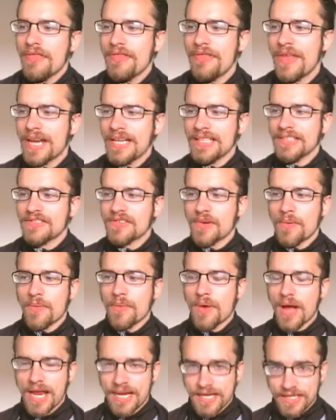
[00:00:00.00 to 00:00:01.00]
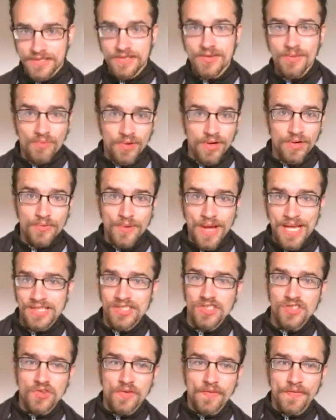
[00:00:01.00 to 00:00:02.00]
it's someone who has
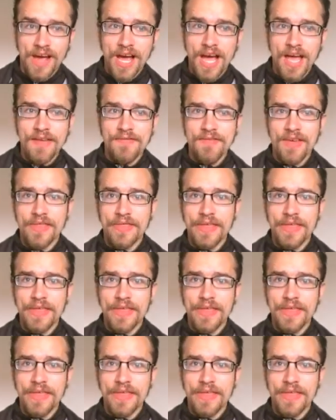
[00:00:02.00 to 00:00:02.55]
to survive,